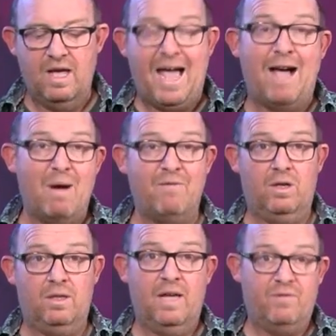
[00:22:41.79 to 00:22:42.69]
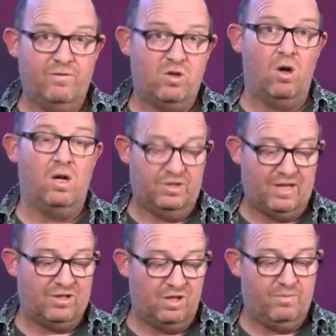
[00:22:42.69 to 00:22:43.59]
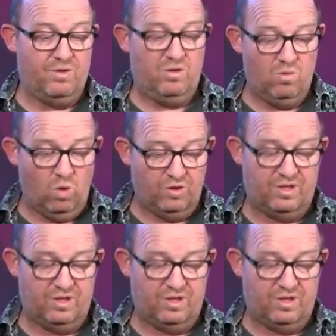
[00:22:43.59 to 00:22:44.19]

However, if you've got a setup that you want